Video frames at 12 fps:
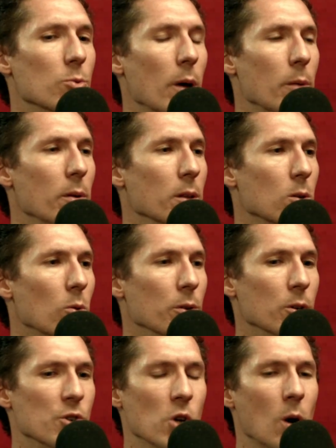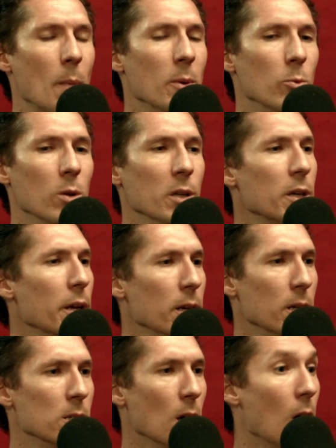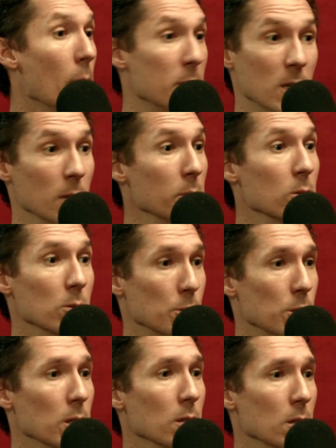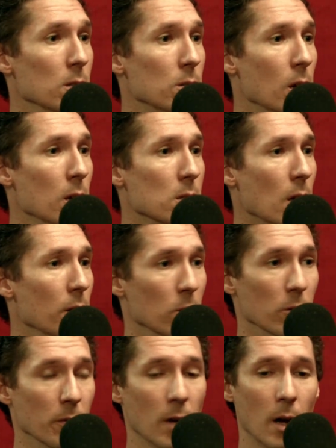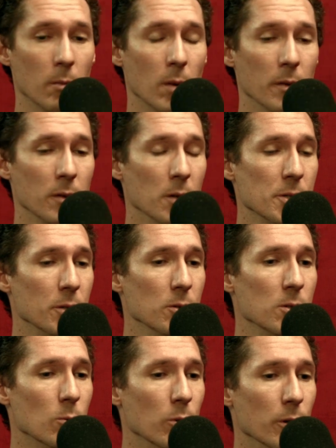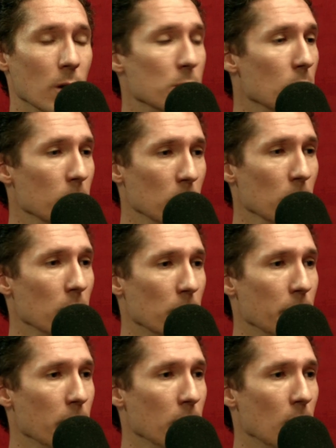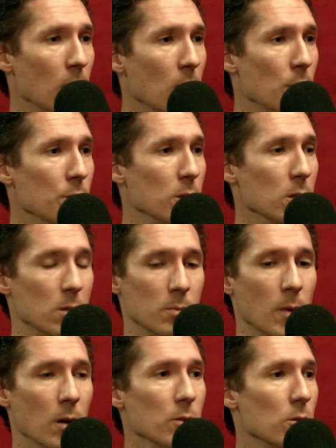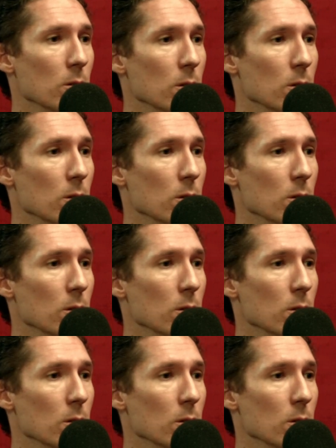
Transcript: right around the corner. Joe, I've been really getting into optimal shit these days. I learned uh, my fiance used the word optimal the other day. Yeah, she's oh aut-